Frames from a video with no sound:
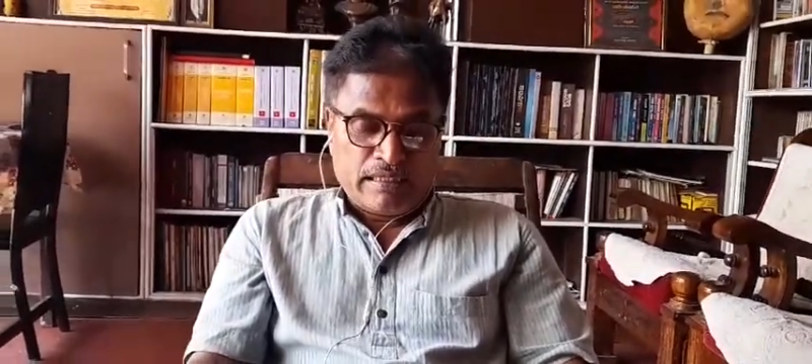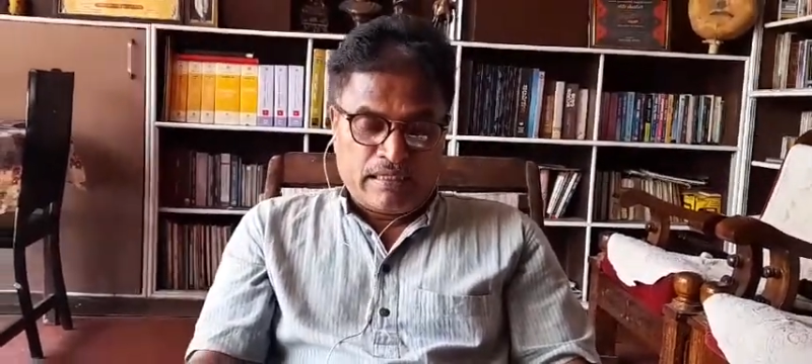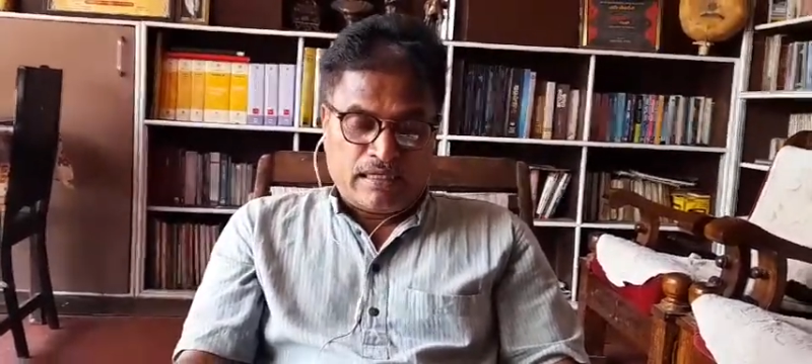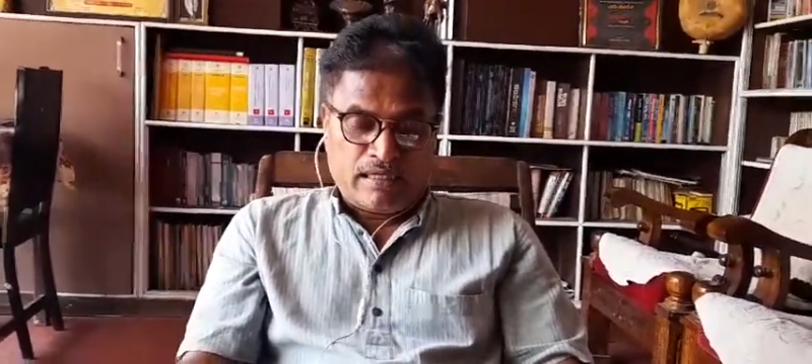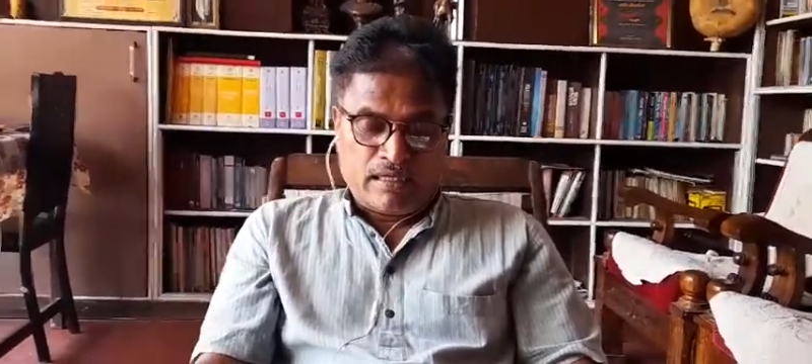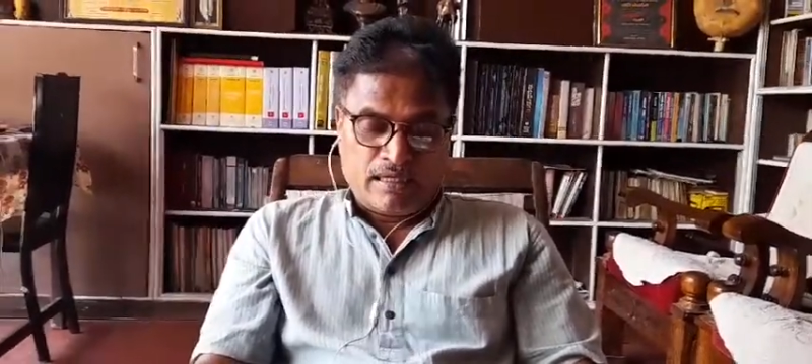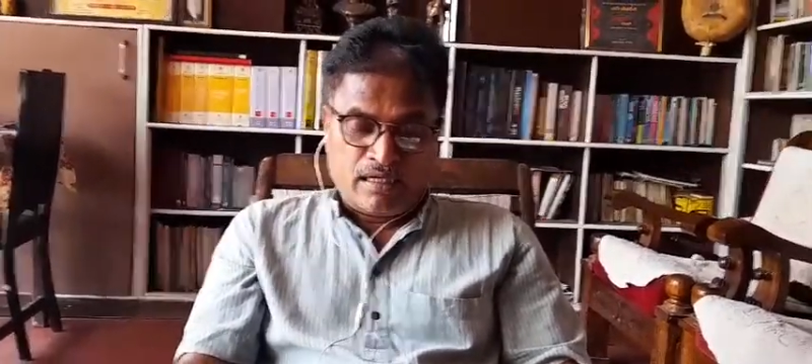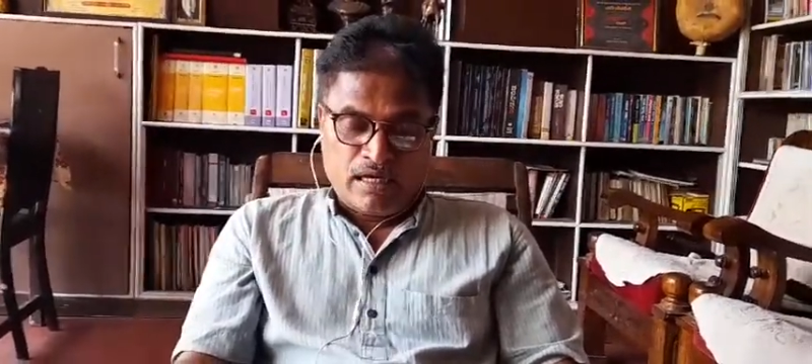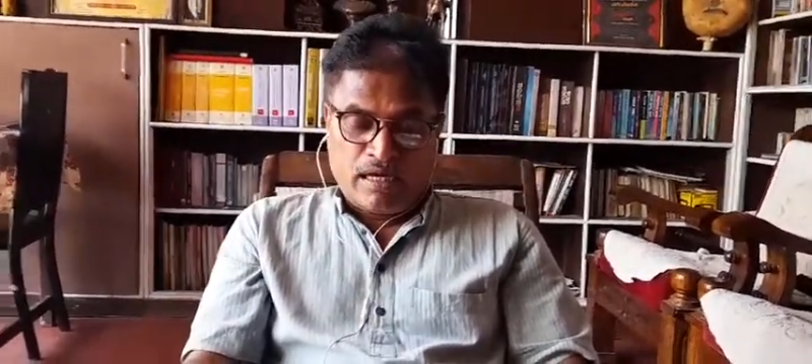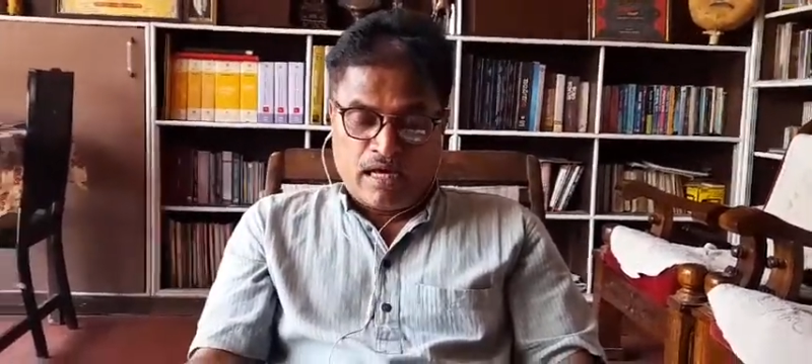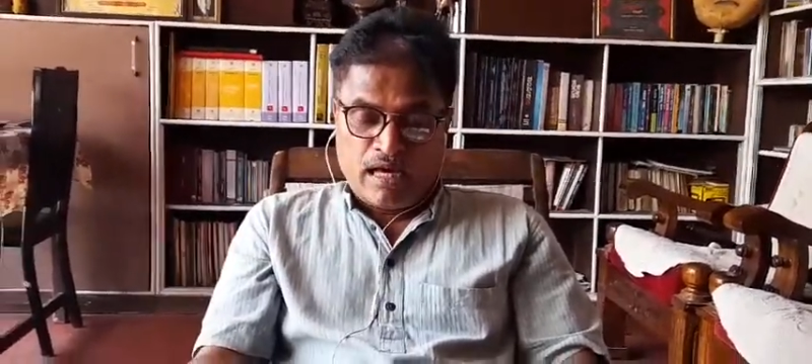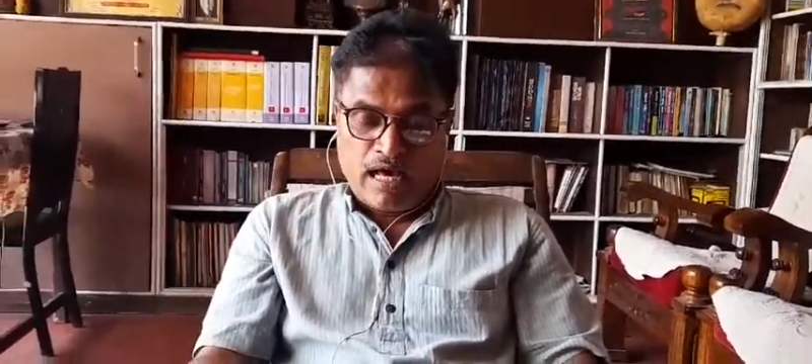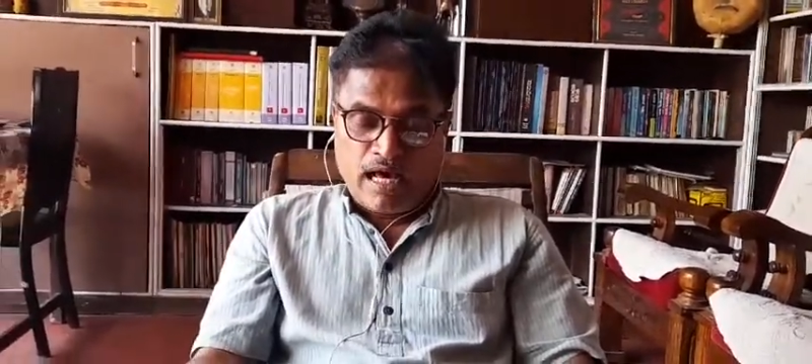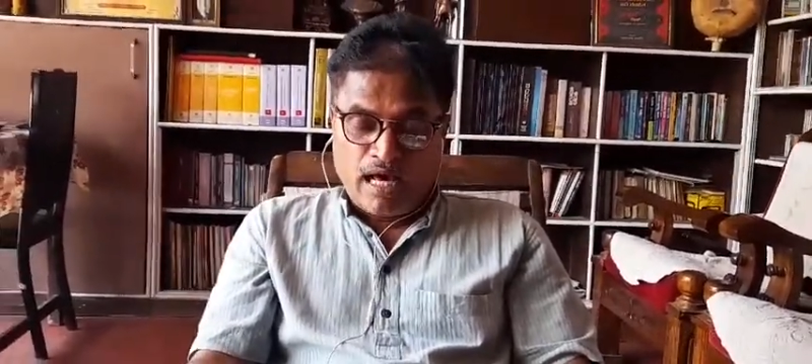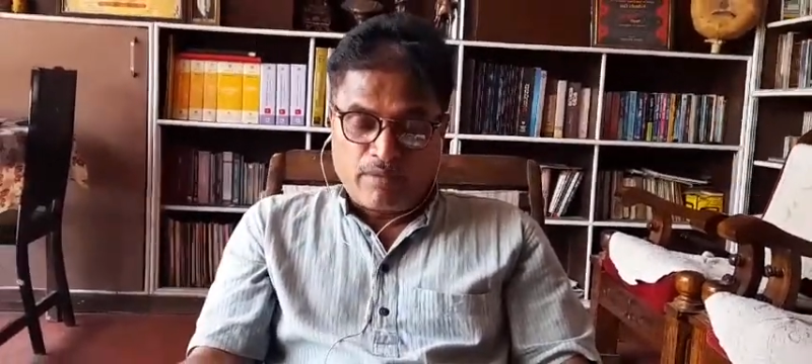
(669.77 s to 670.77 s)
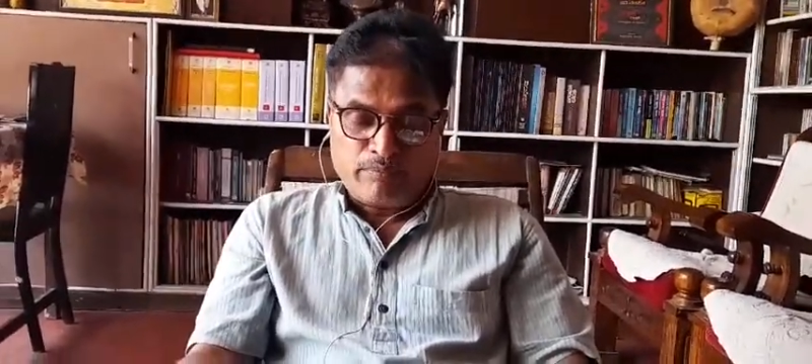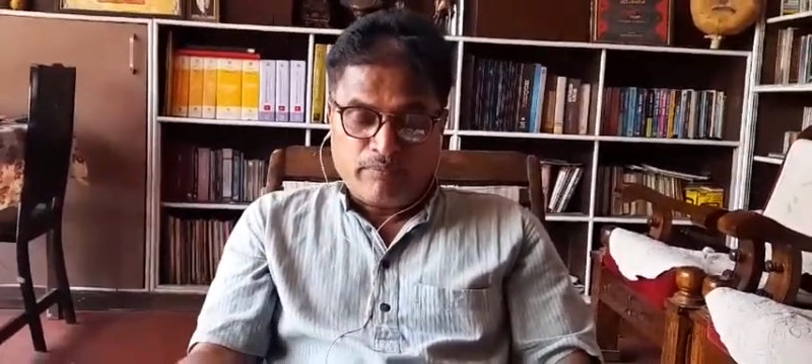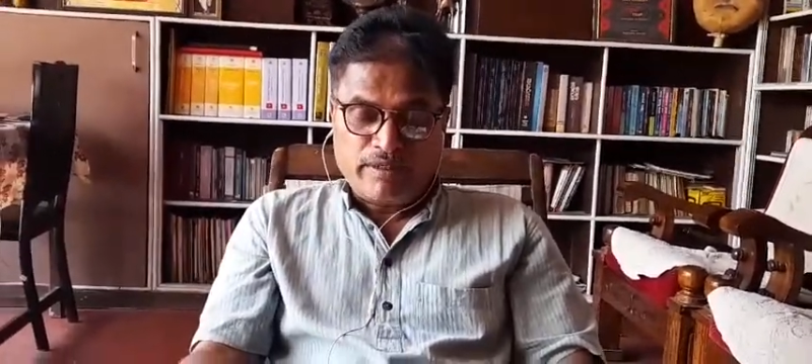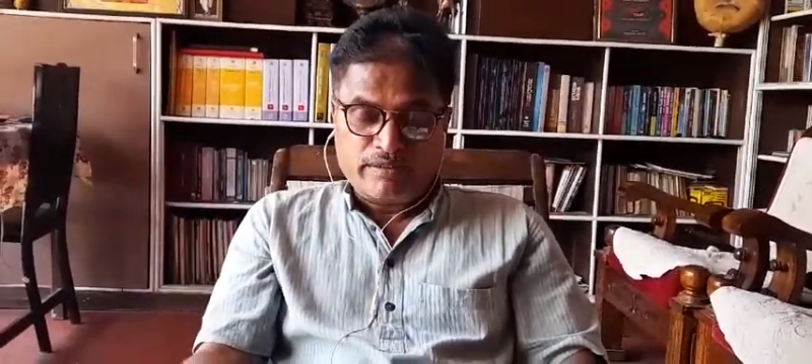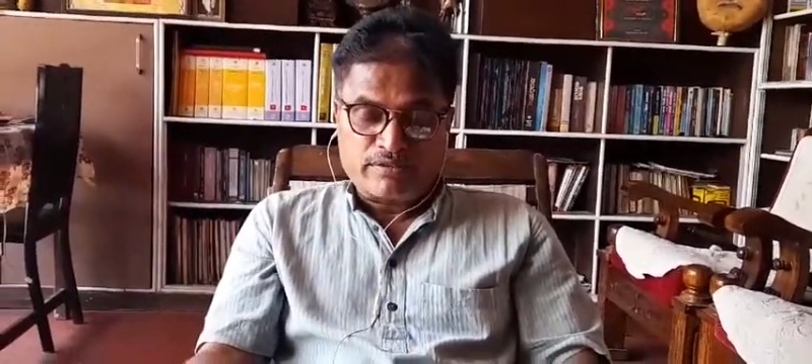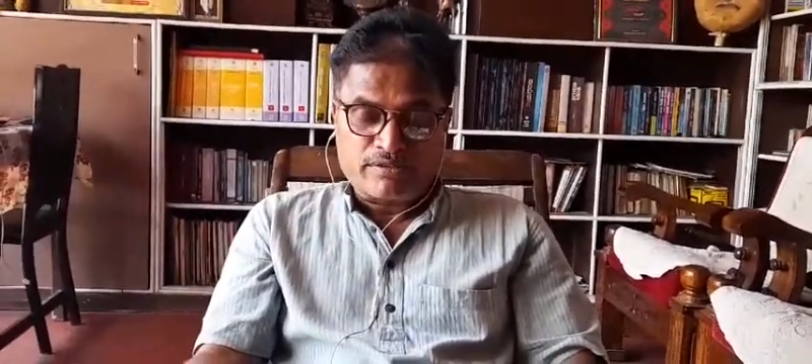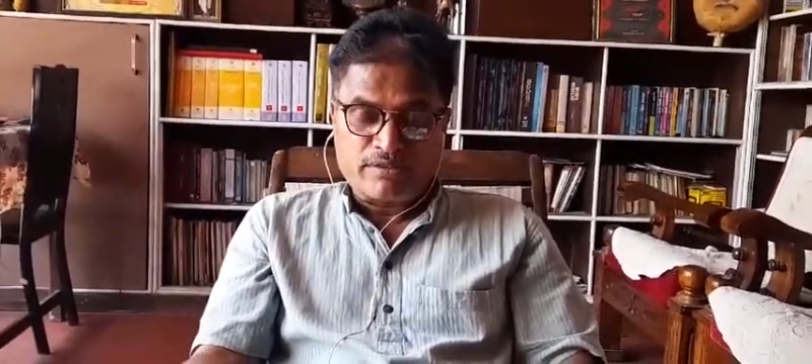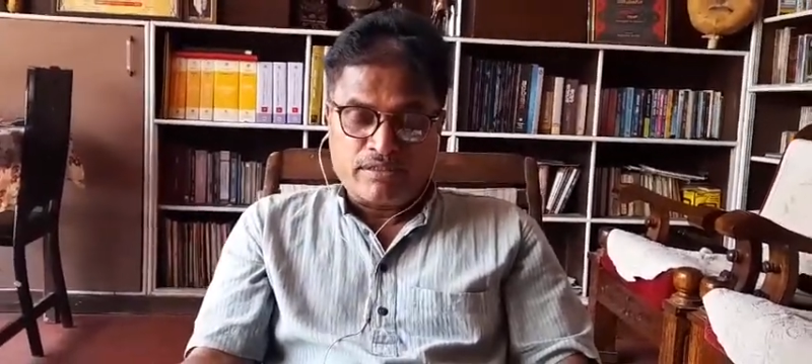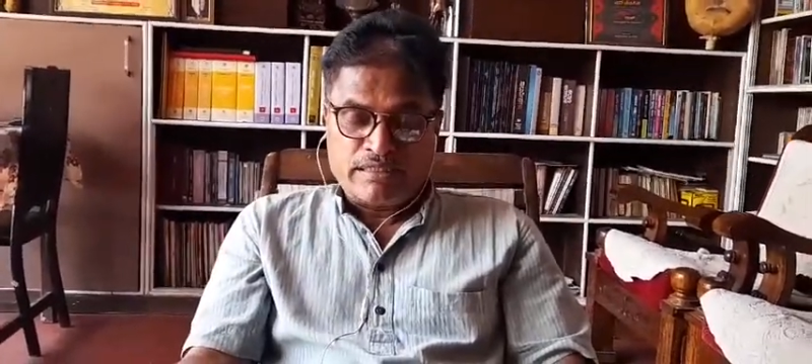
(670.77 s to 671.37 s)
a harmless